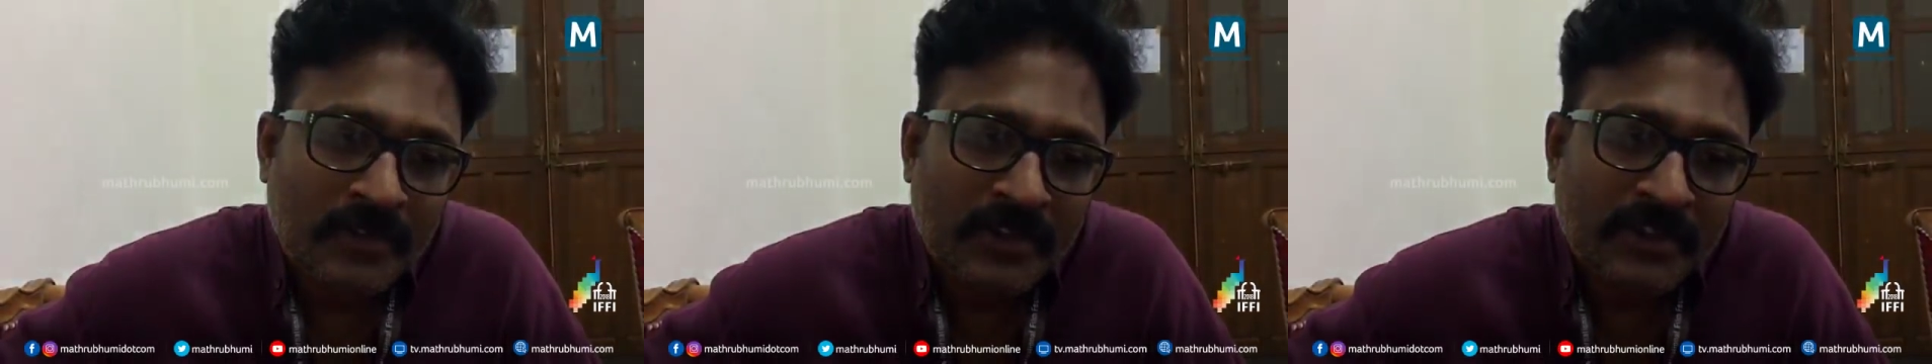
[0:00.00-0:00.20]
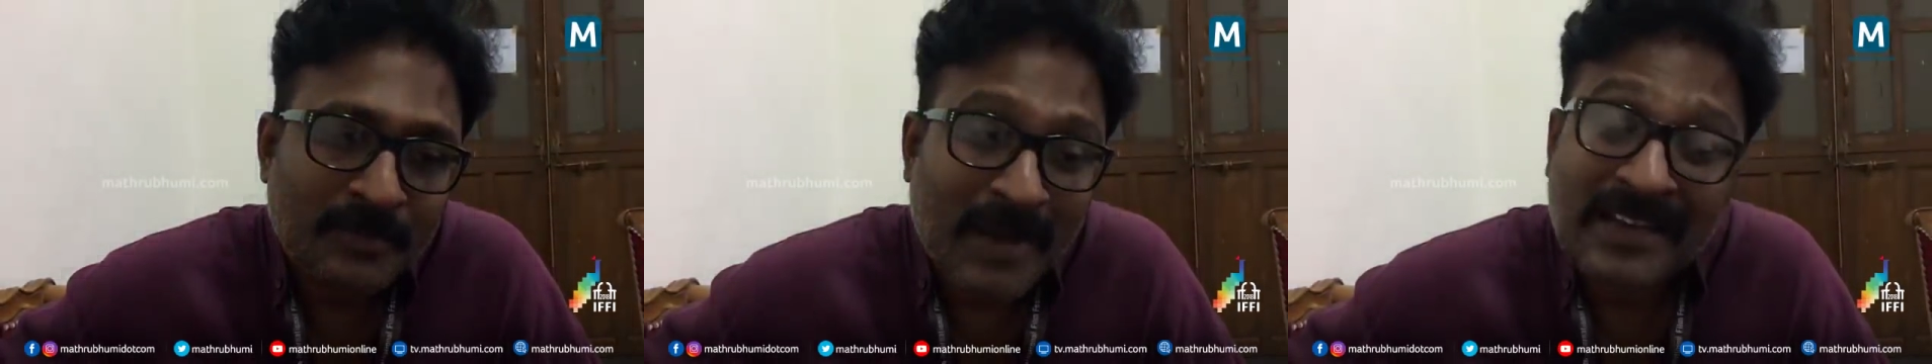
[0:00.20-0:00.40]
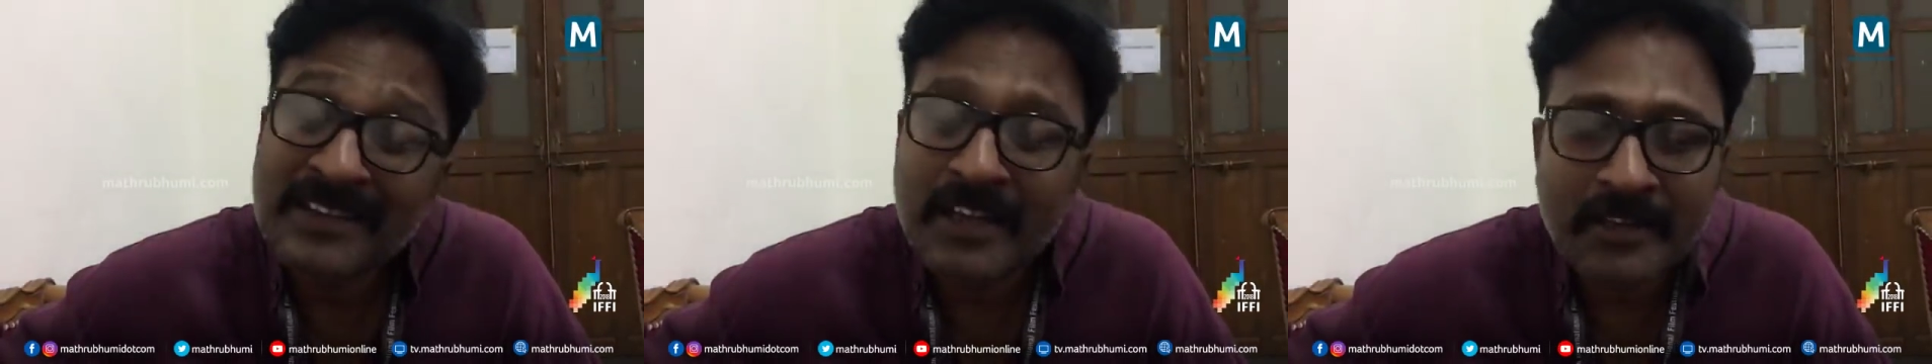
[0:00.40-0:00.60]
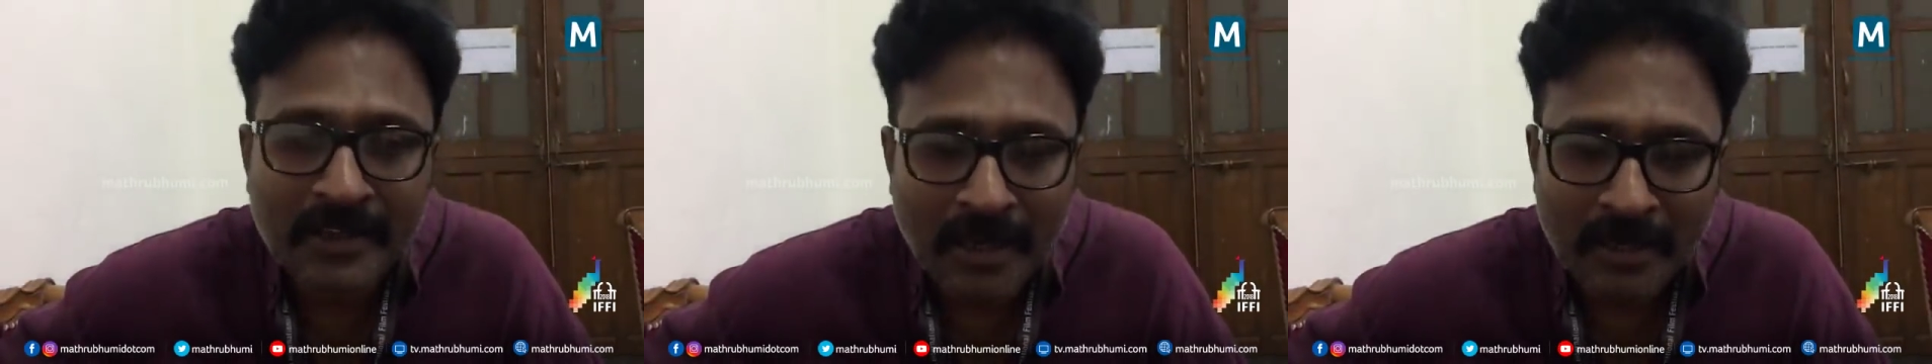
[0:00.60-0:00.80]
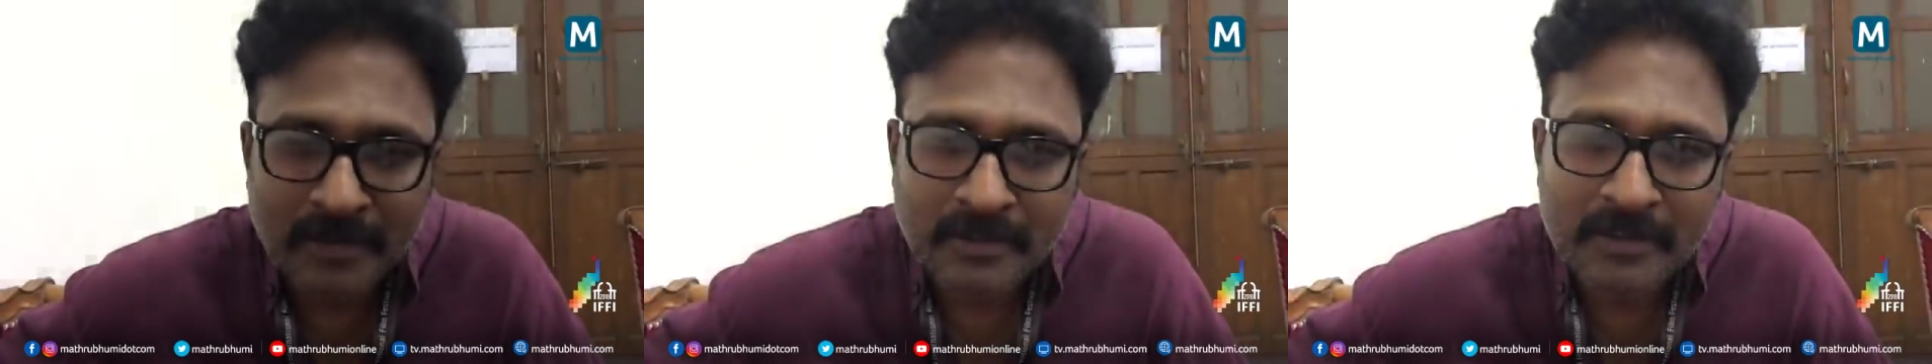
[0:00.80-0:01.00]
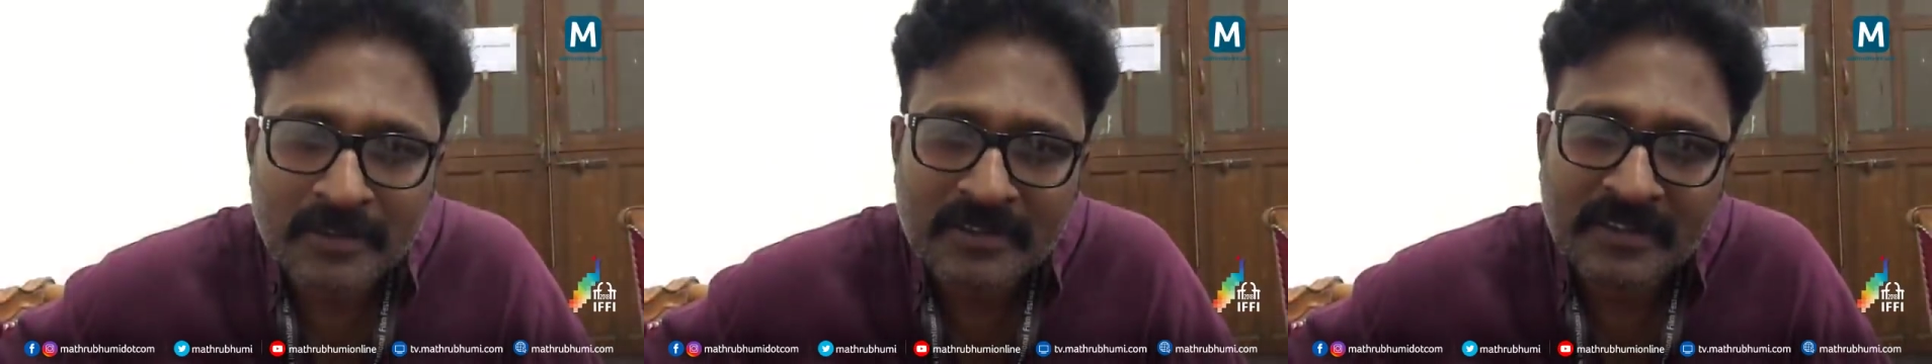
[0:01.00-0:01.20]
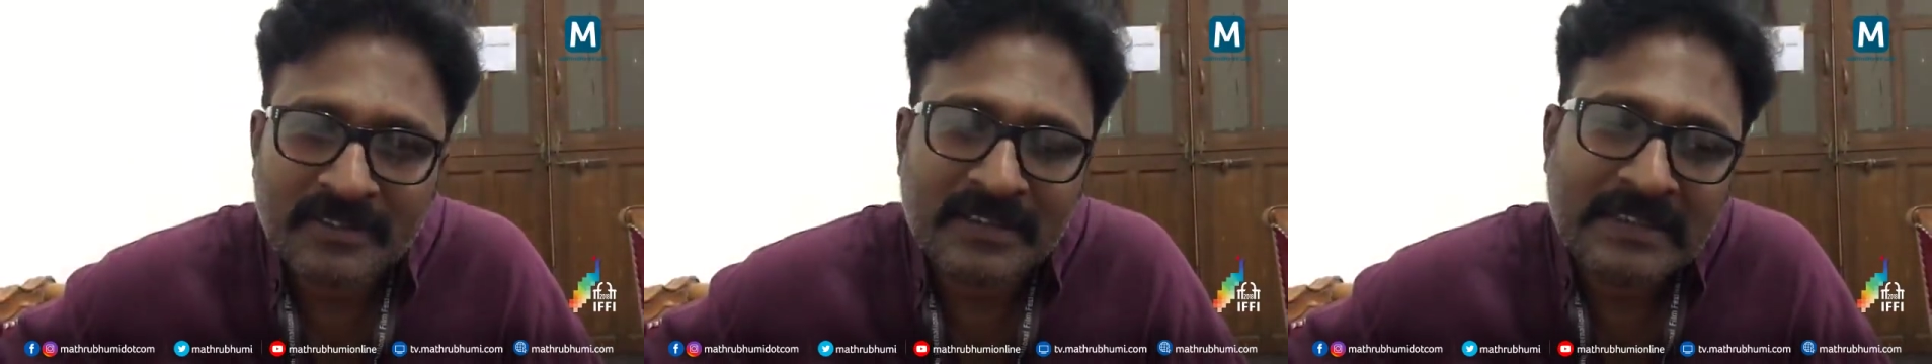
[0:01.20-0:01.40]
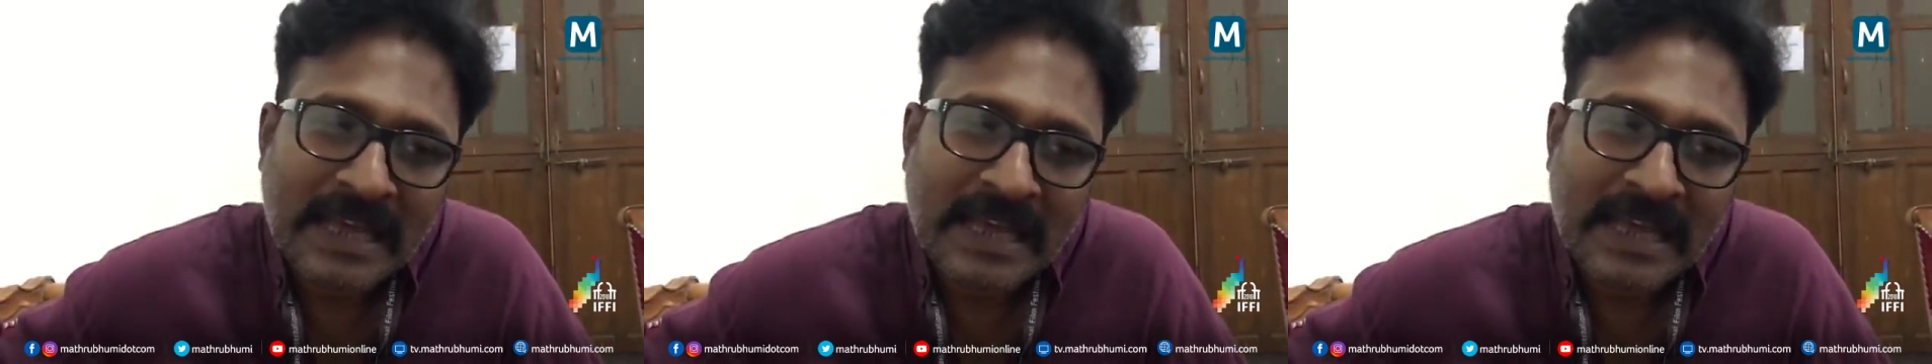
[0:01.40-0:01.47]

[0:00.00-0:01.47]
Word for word: she's multi-talented. She's a